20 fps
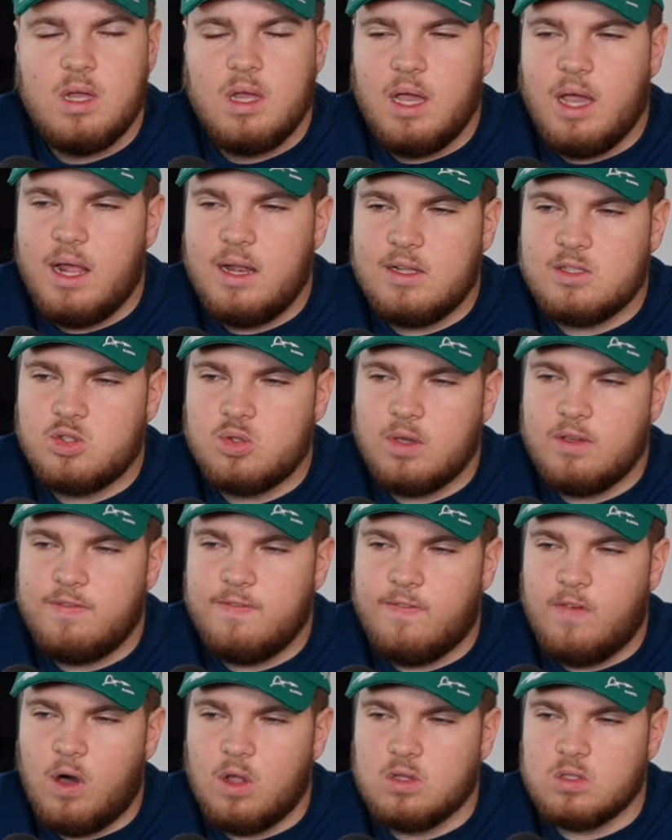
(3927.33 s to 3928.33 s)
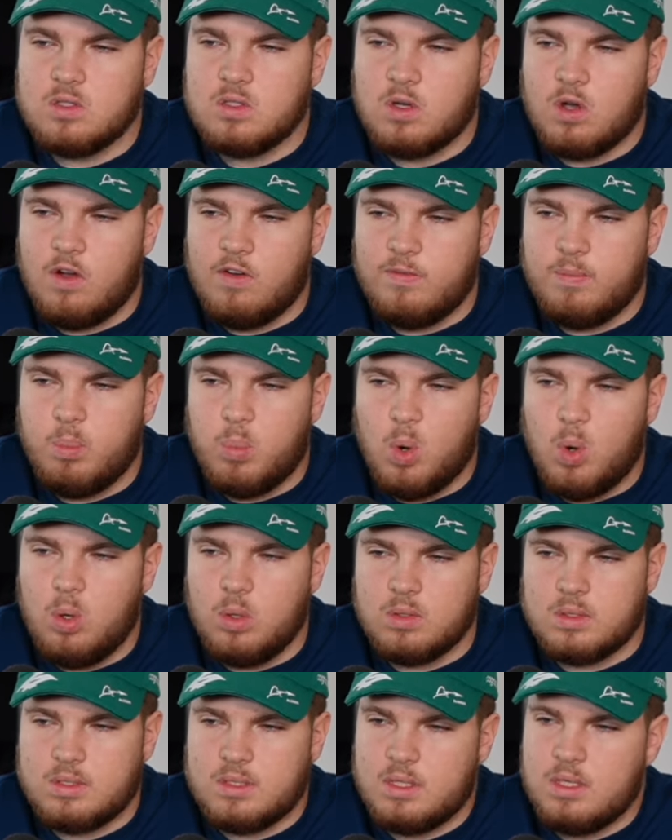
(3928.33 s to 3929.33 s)
and let's do a font of
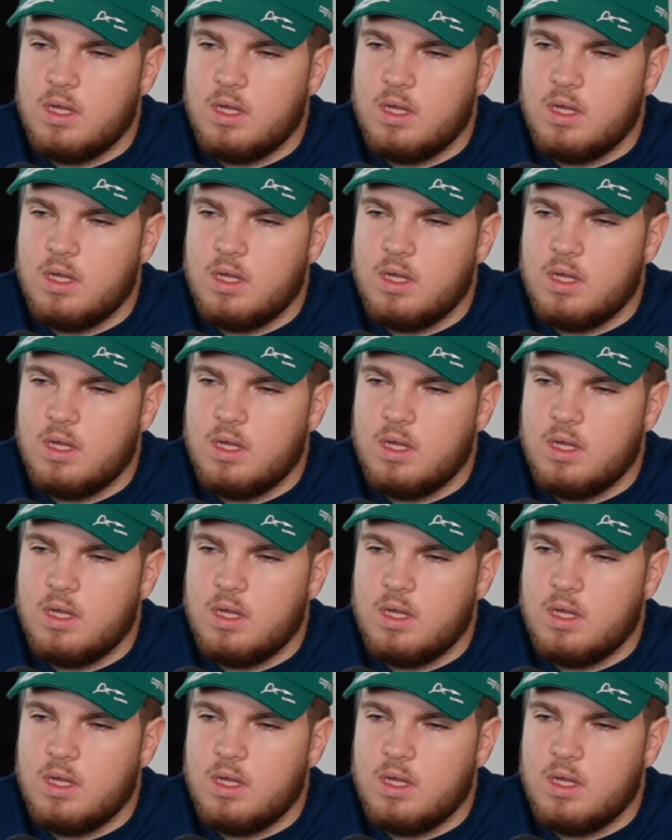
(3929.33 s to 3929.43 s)
bold.